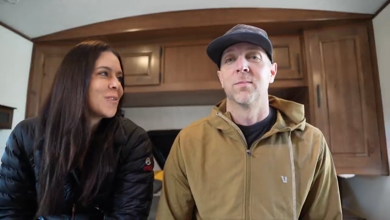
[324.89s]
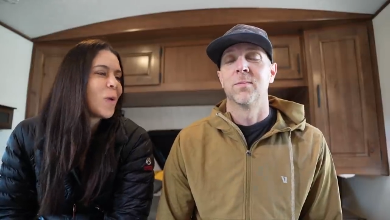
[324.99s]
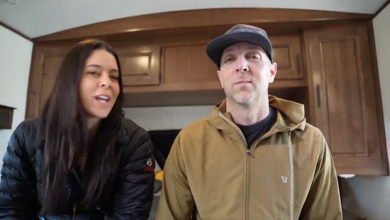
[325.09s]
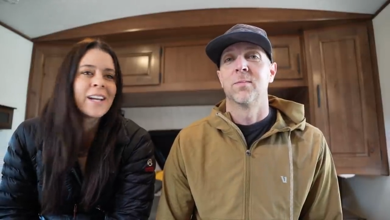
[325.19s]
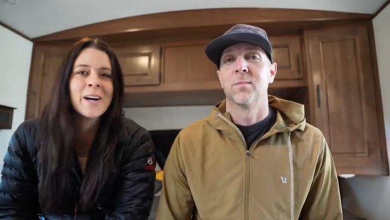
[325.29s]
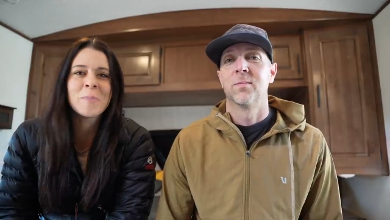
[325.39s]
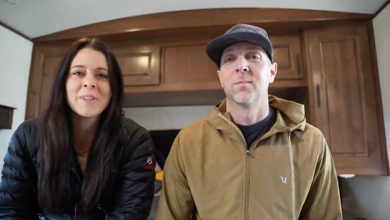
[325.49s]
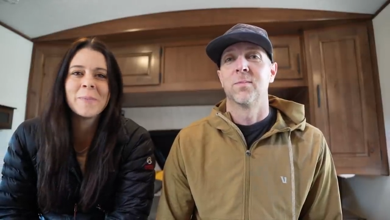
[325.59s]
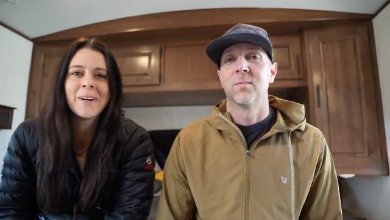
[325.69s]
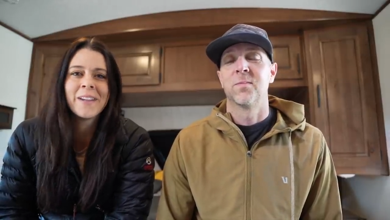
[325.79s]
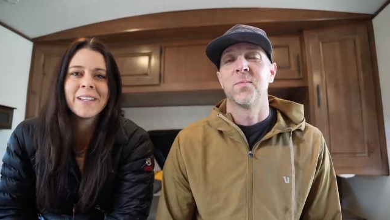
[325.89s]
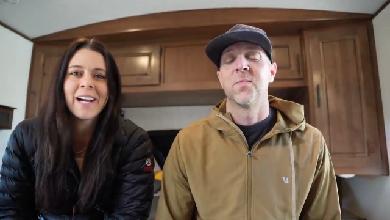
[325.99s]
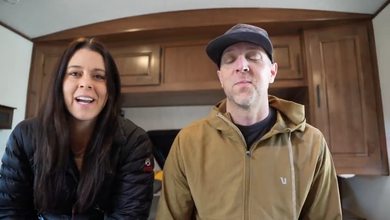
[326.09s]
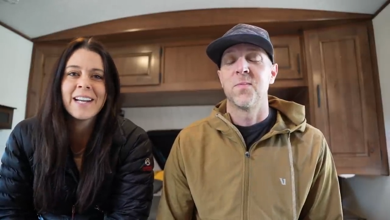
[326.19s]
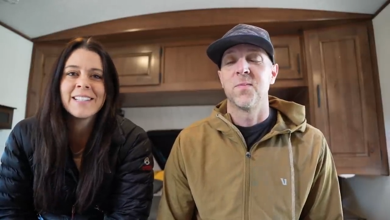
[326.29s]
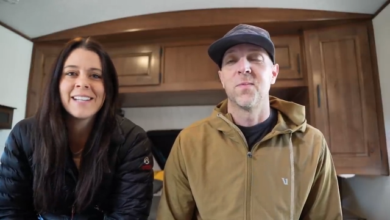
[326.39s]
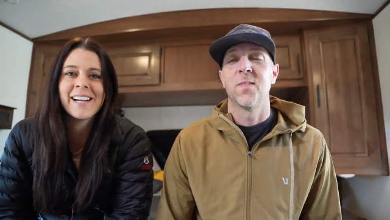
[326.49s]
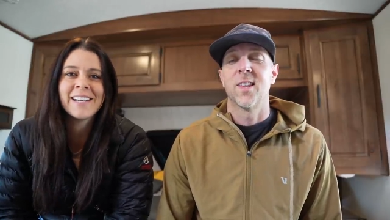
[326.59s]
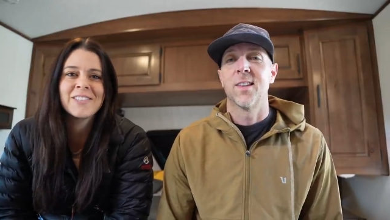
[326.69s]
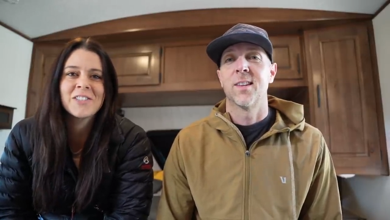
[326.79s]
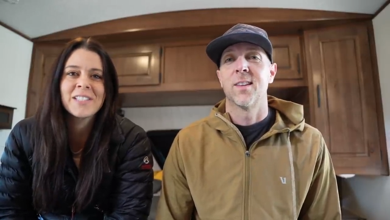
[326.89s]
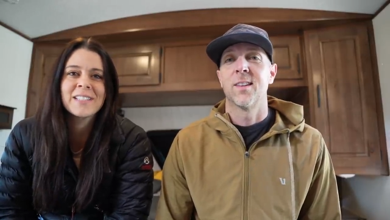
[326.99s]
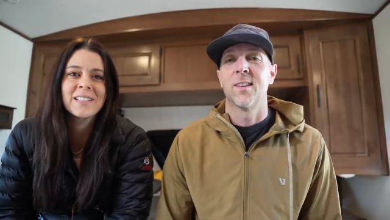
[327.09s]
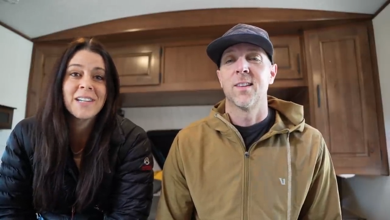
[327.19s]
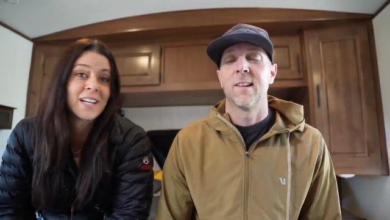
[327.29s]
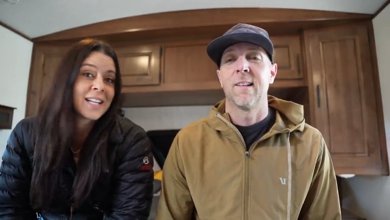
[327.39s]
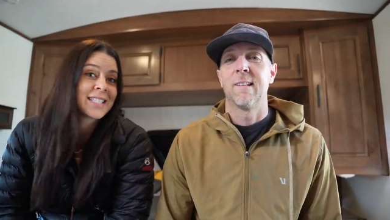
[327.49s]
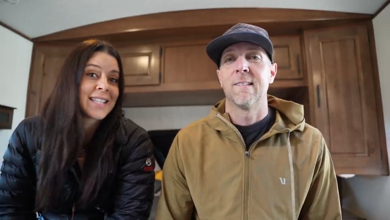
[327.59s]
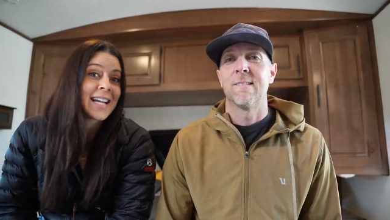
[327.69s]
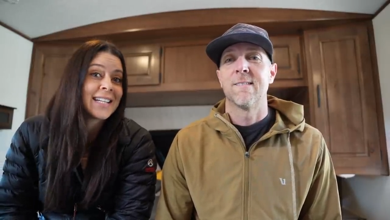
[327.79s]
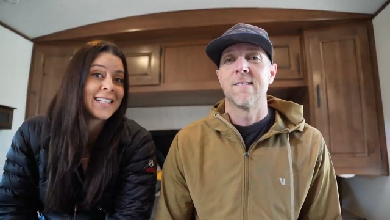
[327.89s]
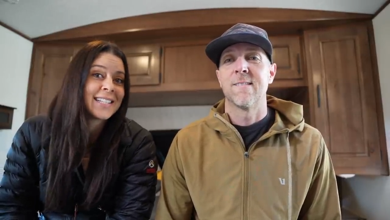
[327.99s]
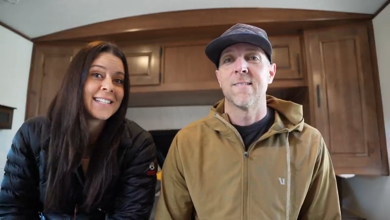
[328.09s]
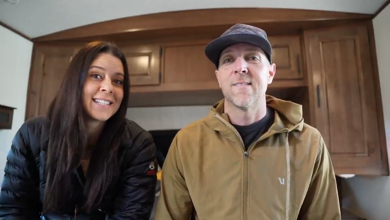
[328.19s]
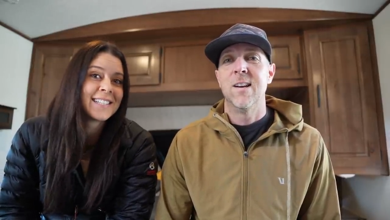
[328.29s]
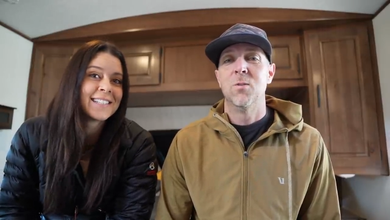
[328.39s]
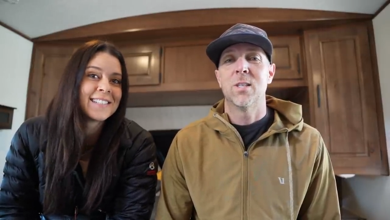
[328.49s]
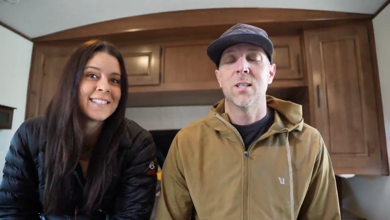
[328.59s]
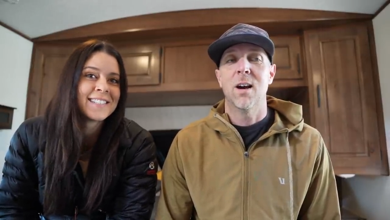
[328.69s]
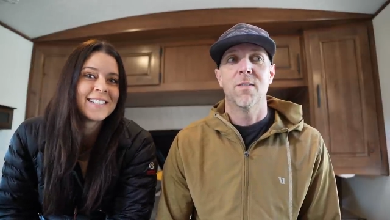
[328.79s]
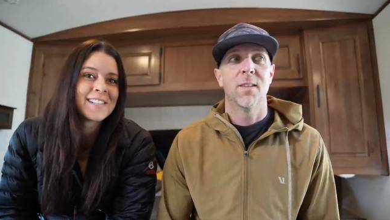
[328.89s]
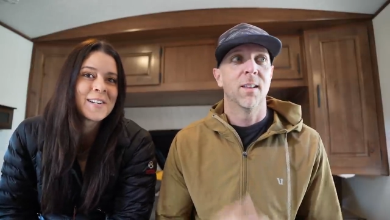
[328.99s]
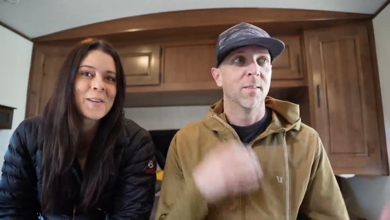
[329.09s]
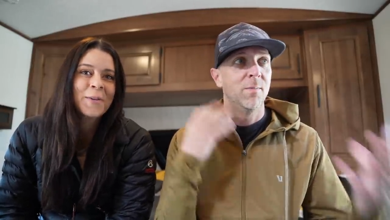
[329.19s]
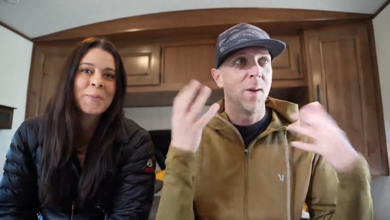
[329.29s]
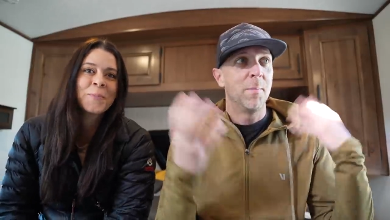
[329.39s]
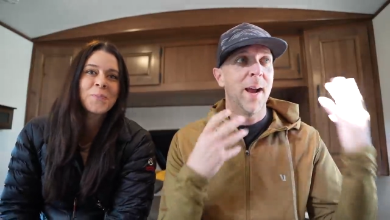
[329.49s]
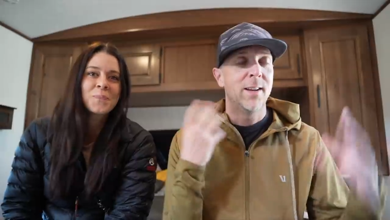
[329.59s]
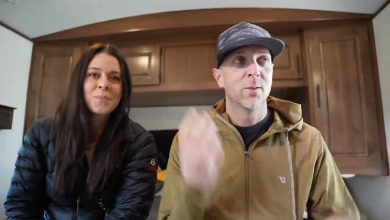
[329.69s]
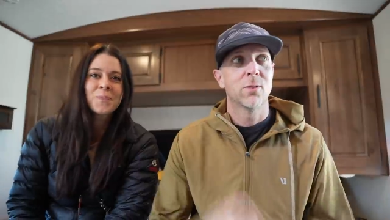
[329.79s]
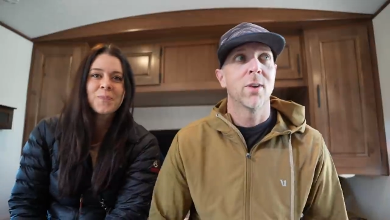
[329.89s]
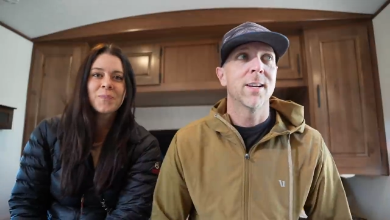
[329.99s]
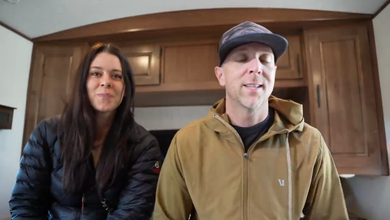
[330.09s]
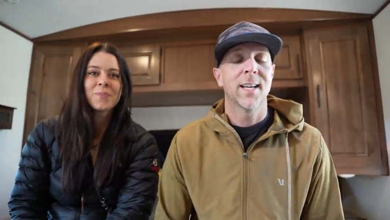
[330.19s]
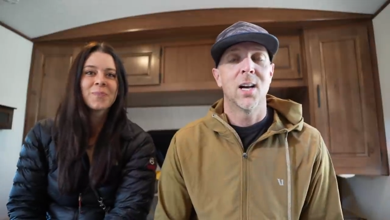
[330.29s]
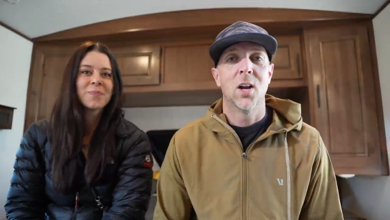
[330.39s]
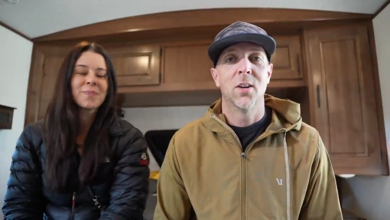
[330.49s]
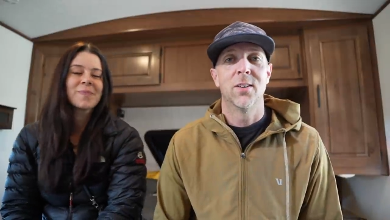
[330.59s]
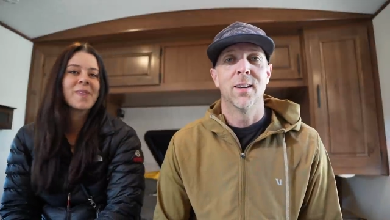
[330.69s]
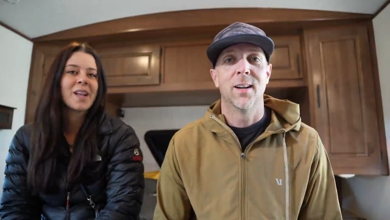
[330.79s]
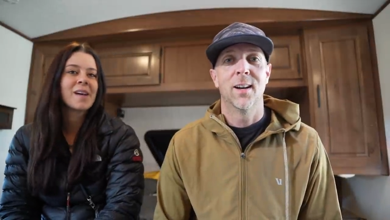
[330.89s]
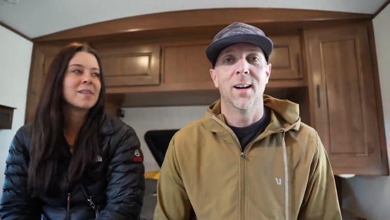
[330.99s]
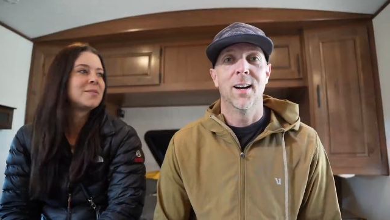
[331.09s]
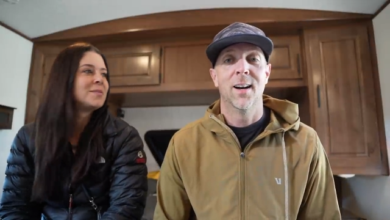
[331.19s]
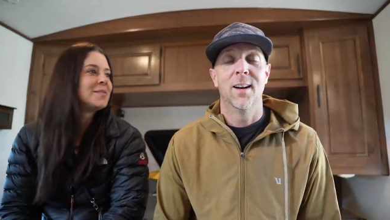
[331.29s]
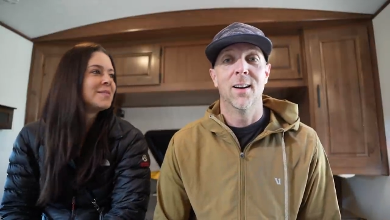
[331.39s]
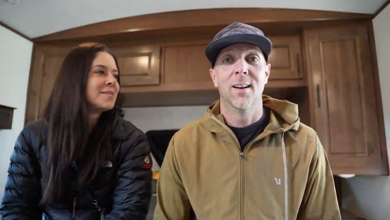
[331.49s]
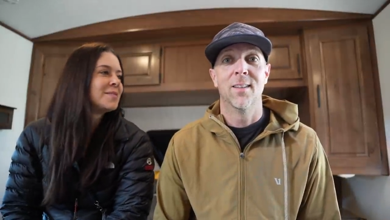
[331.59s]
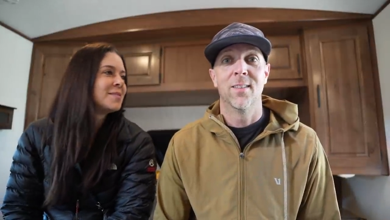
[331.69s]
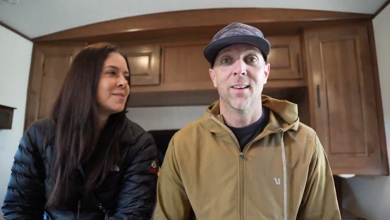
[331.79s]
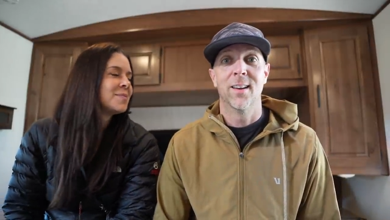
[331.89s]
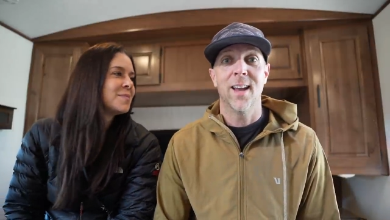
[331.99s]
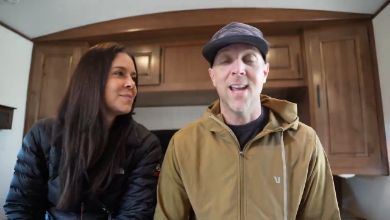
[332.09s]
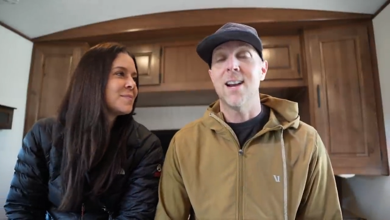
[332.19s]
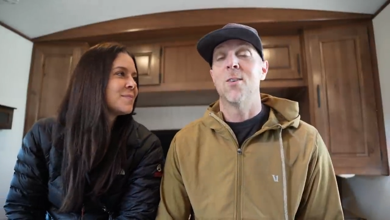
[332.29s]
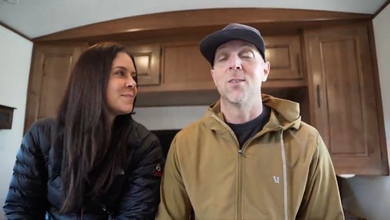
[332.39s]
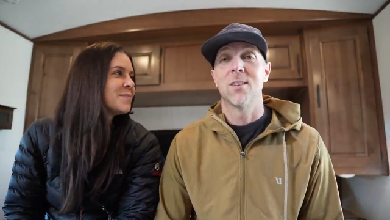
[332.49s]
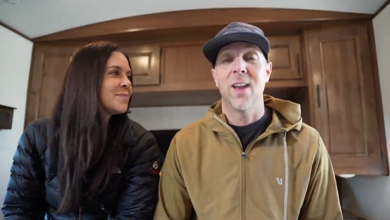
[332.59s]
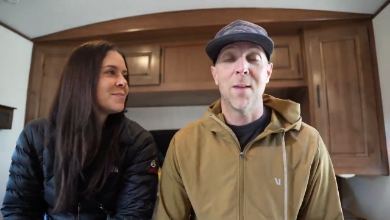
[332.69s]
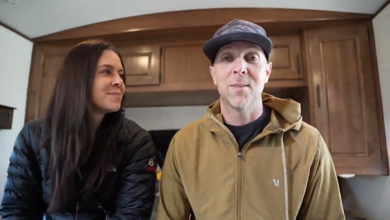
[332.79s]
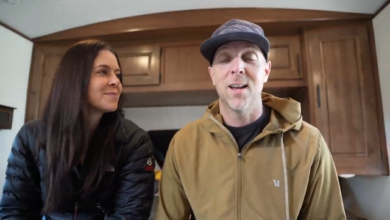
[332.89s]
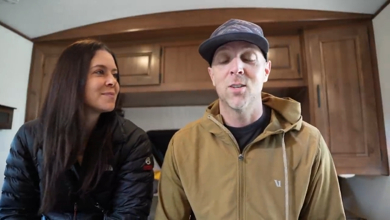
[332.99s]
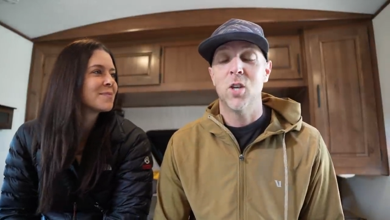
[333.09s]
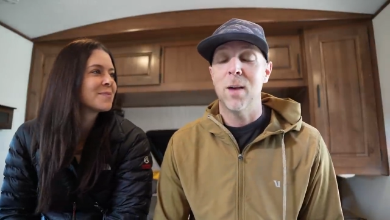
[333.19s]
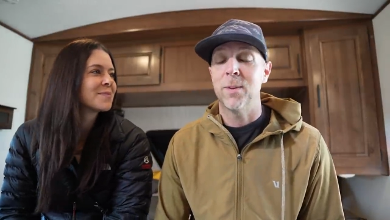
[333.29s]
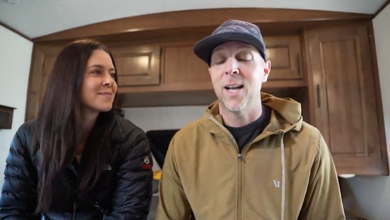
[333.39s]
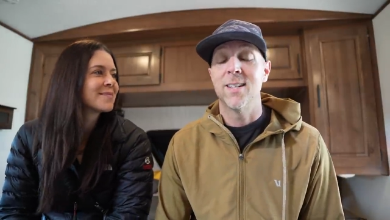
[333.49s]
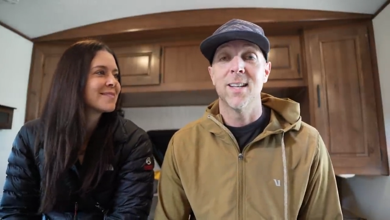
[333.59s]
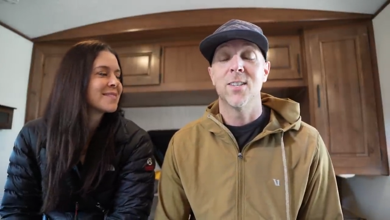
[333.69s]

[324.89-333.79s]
Speaker 1: waking up in the middle of the night and just excited.
Speaker 2: It was tough. My mind was racing on uh, the eight hours of Amazon shopping I did